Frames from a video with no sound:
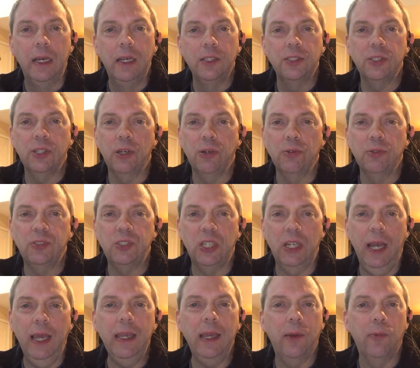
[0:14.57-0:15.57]
So
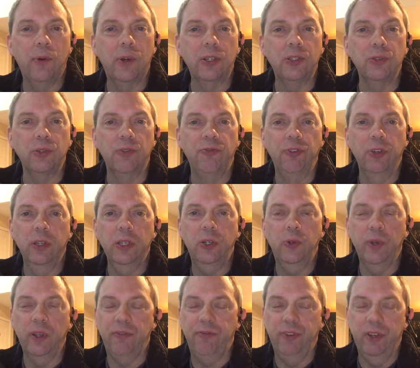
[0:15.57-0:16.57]
tonight I want to do a really
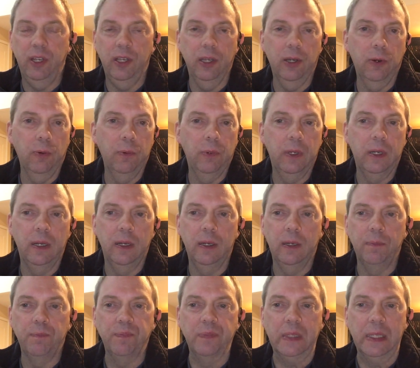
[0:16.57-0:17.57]
quick
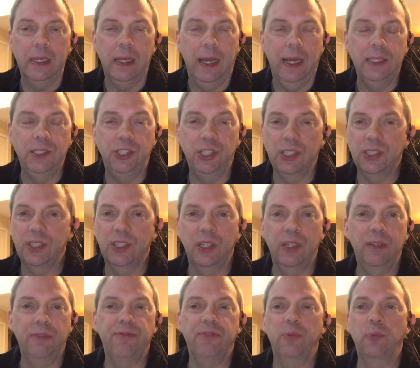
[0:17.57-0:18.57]
video. I just got
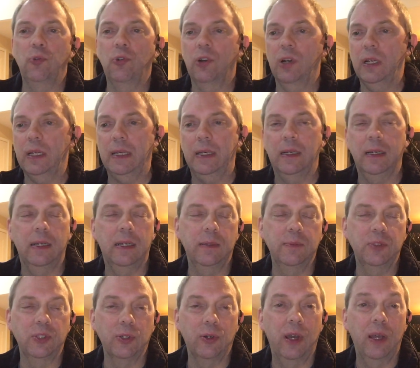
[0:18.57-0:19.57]
in from work,
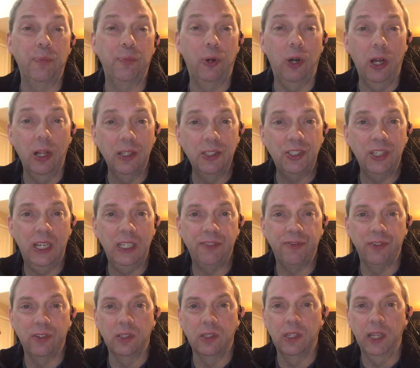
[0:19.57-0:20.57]
so I apologize
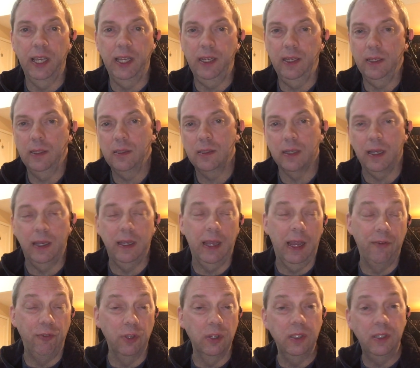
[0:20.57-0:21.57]
for the lighting.
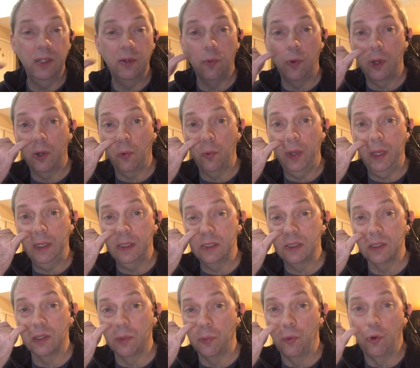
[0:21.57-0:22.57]
I really didn't want to wait
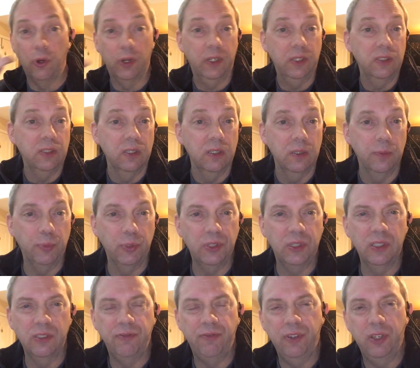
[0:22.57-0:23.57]
until the morning to
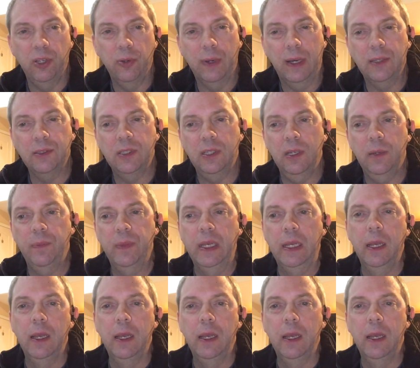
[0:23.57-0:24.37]
put this video out there,